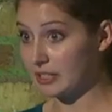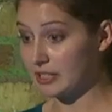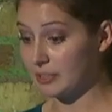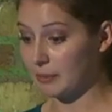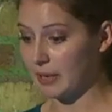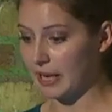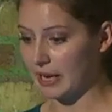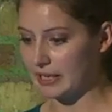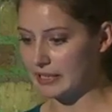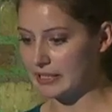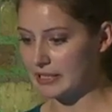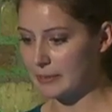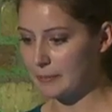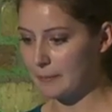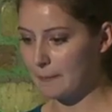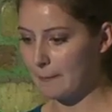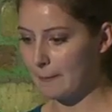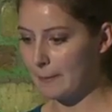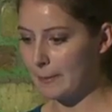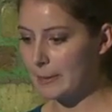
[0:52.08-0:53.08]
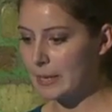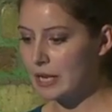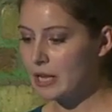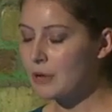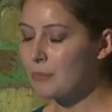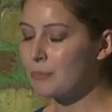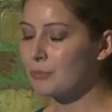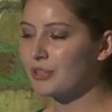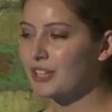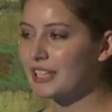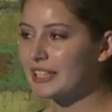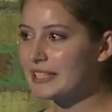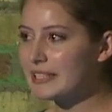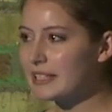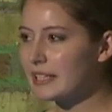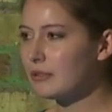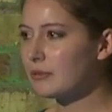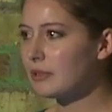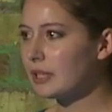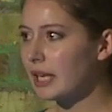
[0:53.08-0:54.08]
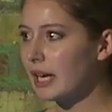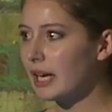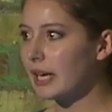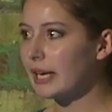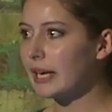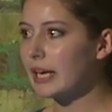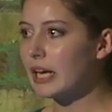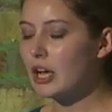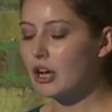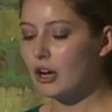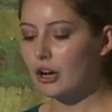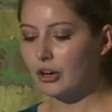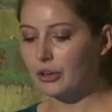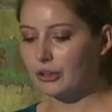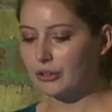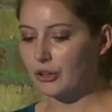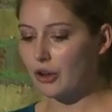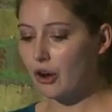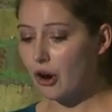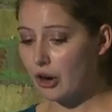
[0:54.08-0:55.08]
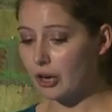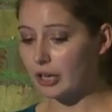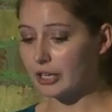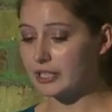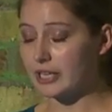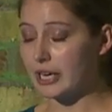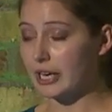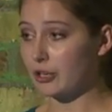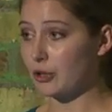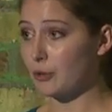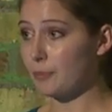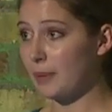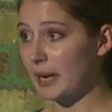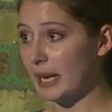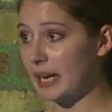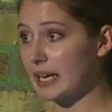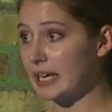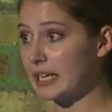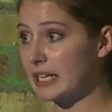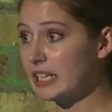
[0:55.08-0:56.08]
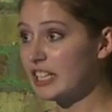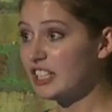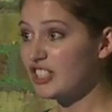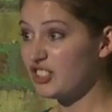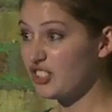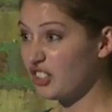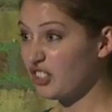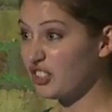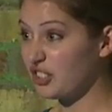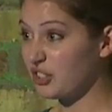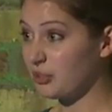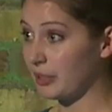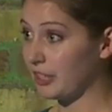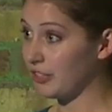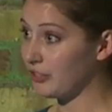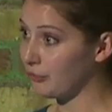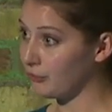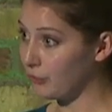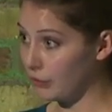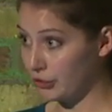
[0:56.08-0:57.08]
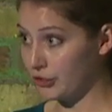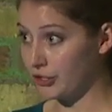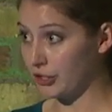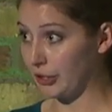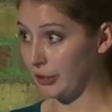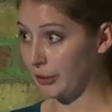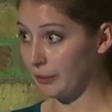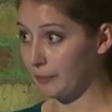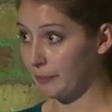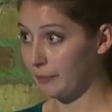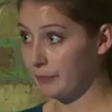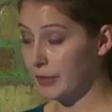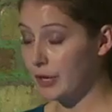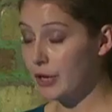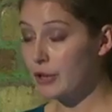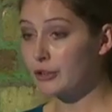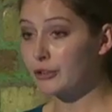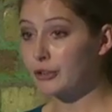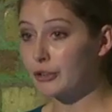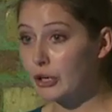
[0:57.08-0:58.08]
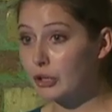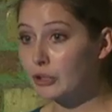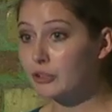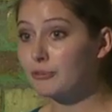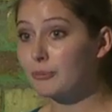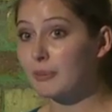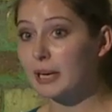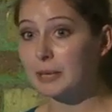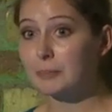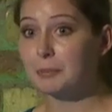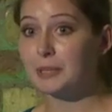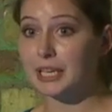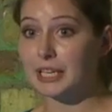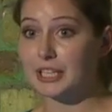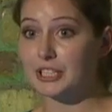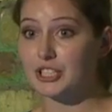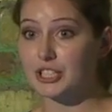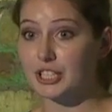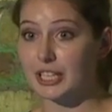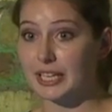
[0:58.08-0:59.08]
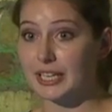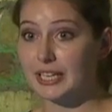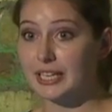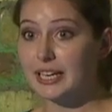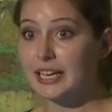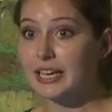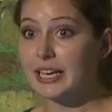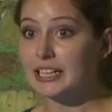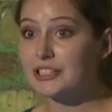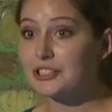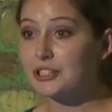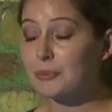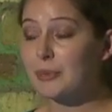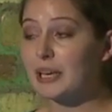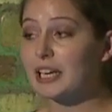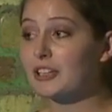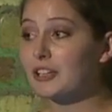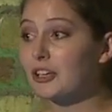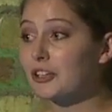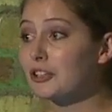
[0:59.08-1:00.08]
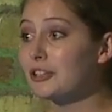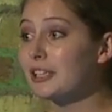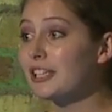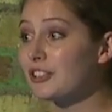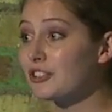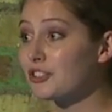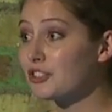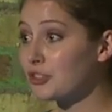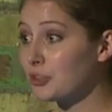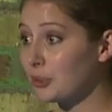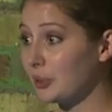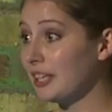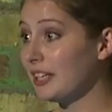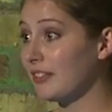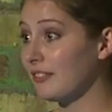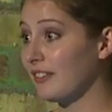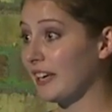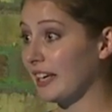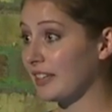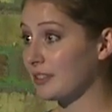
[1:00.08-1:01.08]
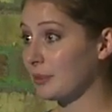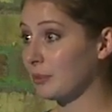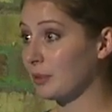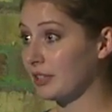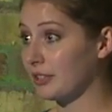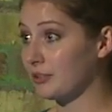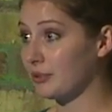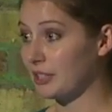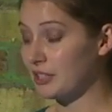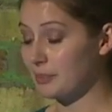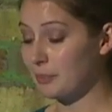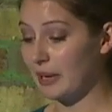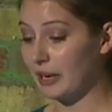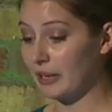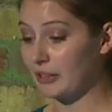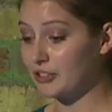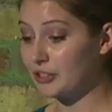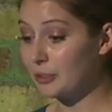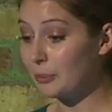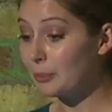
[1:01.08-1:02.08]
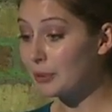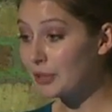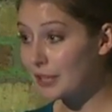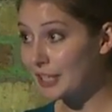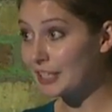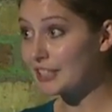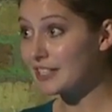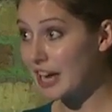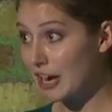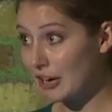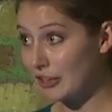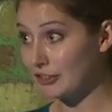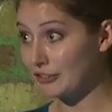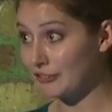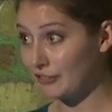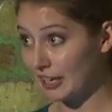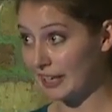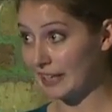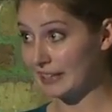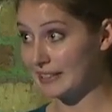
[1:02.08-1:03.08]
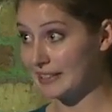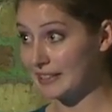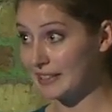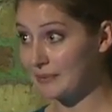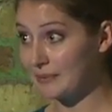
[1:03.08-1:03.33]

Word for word: displays. But they still rely on hard and opaque circuitry to function. The goal of my PhD is to make not only the screen flexible and transparent, but the entire device.